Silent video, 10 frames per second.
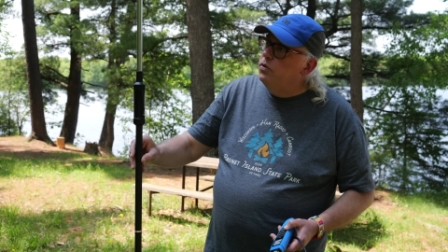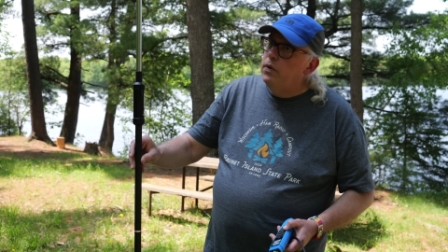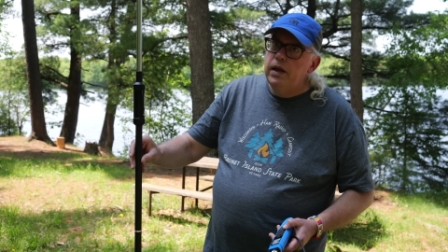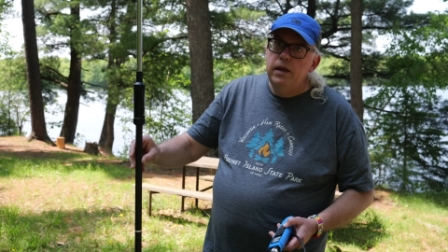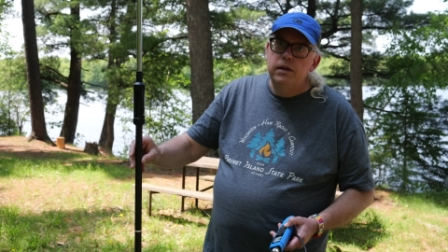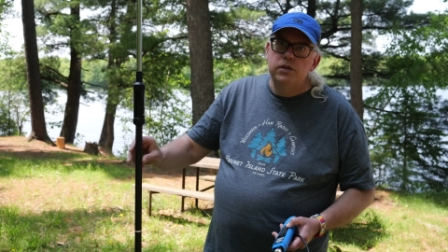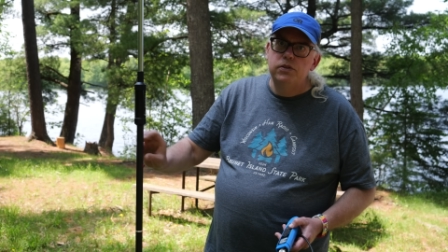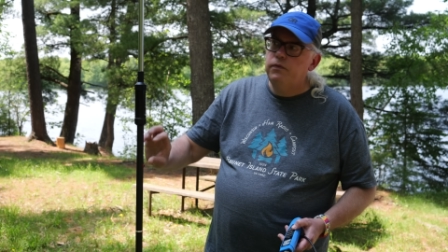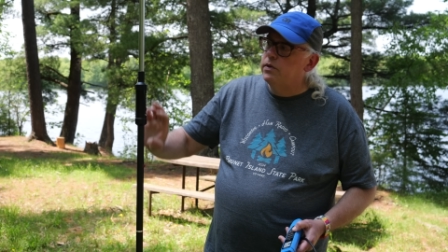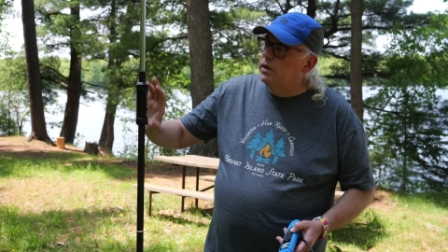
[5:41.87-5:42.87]
the way
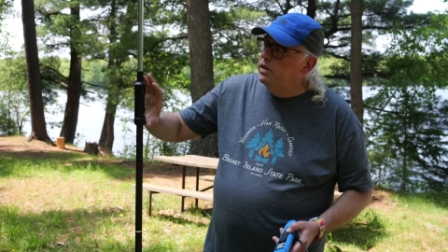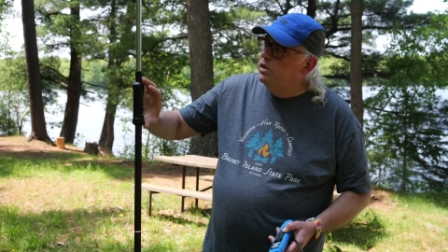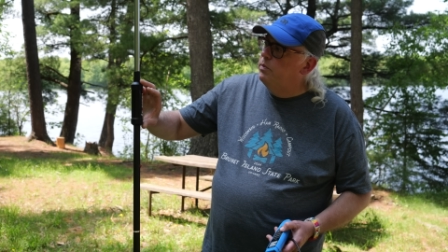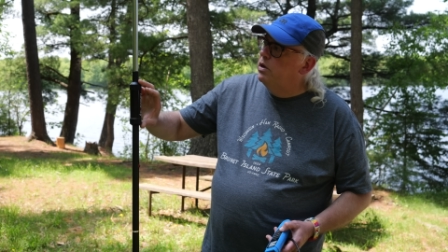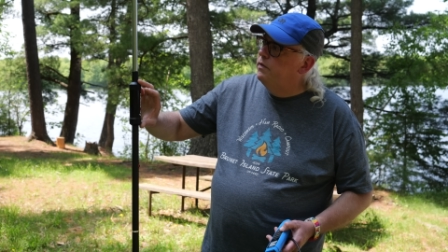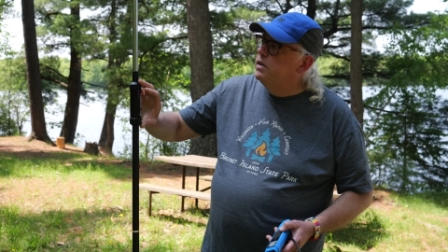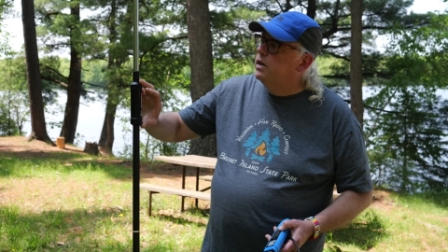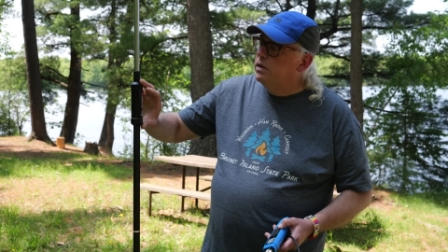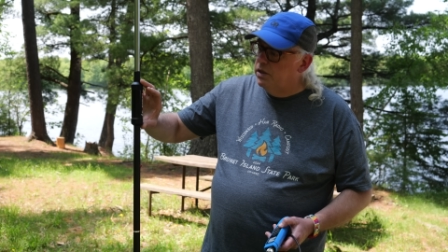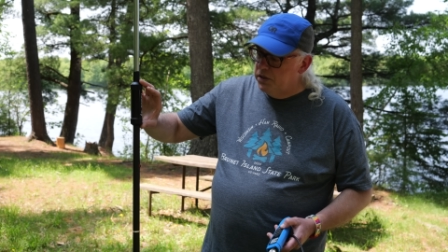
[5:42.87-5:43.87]
for the least amount of
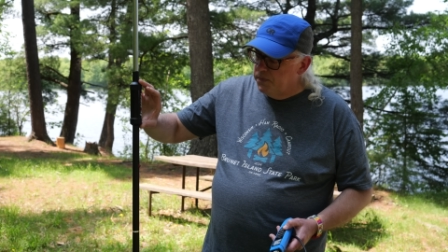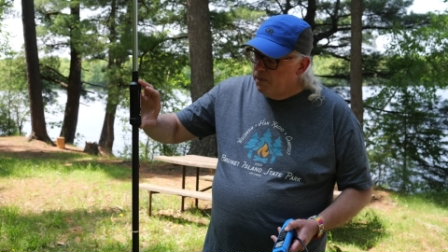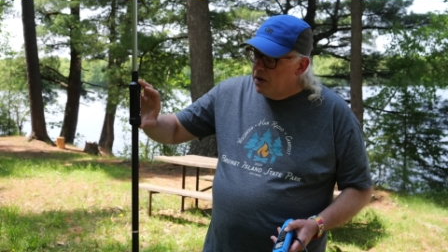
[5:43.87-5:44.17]
inductance